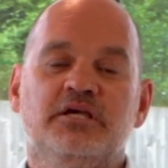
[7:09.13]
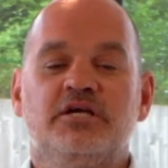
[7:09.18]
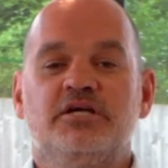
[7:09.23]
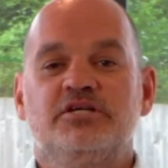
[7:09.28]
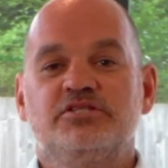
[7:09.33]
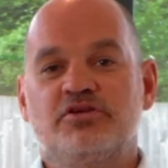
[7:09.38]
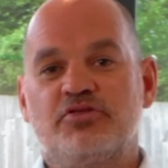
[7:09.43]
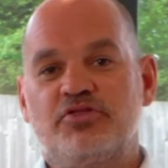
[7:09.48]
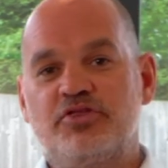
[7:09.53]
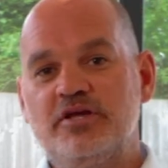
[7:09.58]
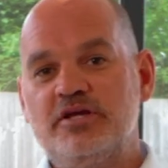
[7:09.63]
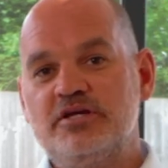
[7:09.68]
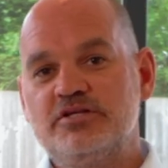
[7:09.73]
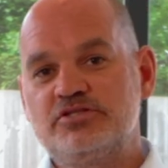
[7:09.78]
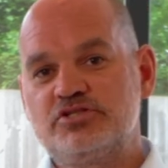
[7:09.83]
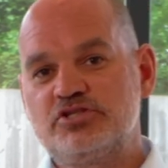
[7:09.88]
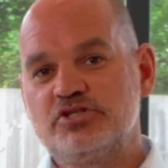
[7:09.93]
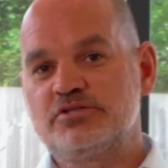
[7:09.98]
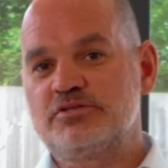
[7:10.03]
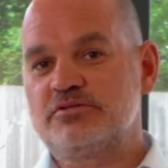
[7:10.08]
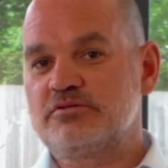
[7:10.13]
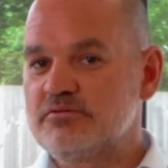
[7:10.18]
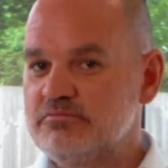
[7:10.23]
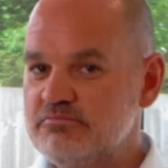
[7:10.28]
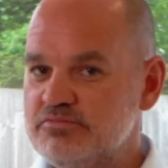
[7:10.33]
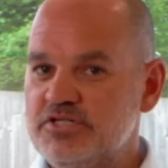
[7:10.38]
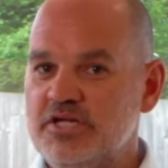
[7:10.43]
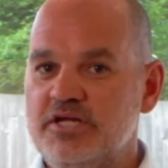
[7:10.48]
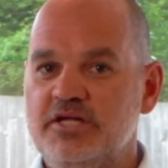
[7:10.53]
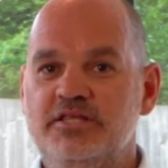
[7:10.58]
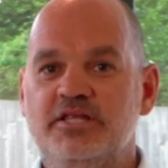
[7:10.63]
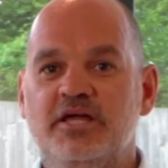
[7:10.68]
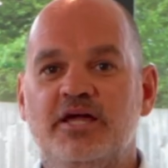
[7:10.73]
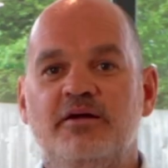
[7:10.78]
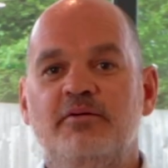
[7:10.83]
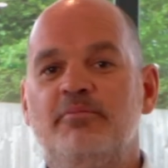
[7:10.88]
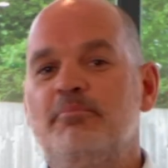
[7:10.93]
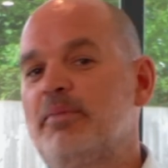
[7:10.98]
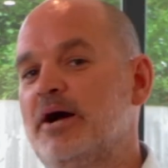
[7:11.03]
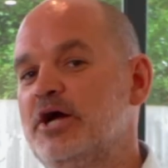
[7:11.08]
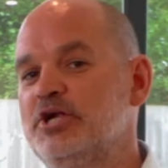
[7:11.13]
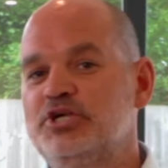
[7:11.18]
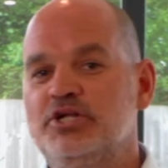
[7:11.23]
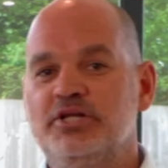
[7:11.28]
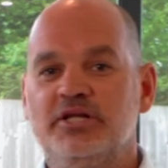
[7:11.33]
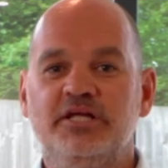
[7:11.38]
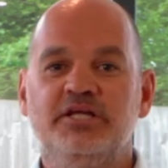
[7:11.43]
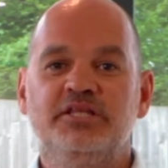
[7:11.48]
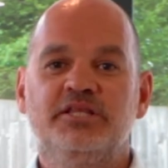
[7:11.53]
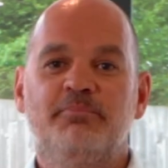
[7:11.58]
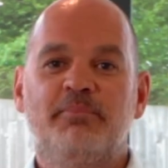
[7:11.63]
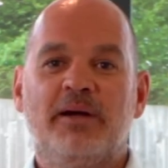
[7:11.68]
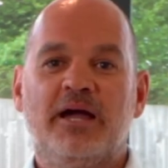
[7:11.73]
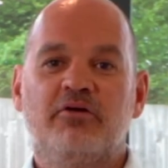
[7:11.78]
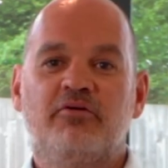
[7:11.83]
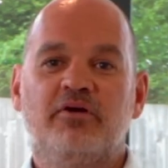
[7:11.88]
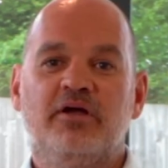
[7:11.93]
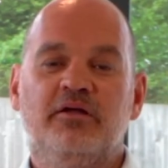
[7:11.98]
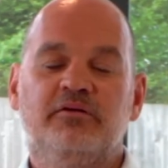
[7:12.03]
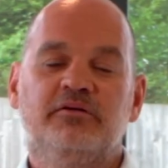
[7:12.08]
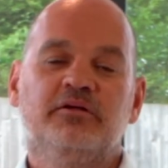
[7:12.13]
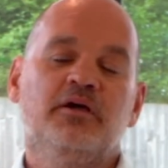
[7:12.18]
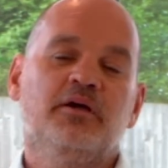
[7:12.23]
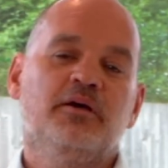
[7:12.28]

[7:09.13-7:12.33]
So Thea's just sitting there patiently in the background.